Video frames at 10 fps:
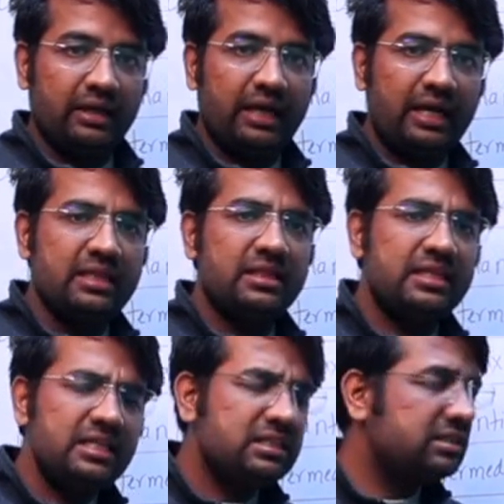In
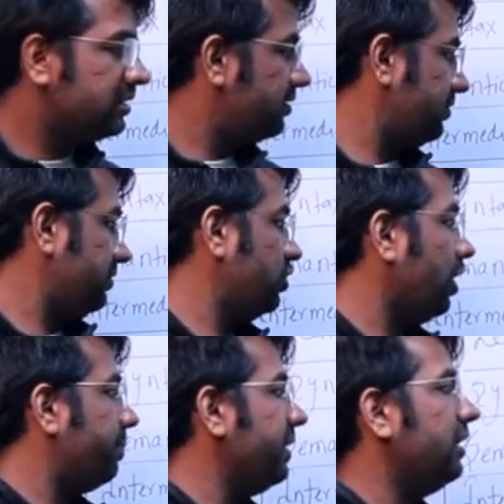this
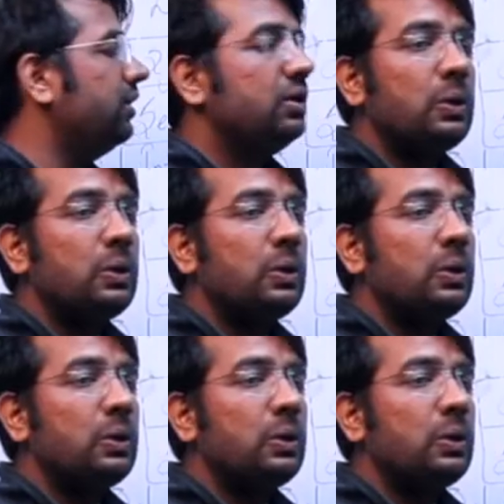topic,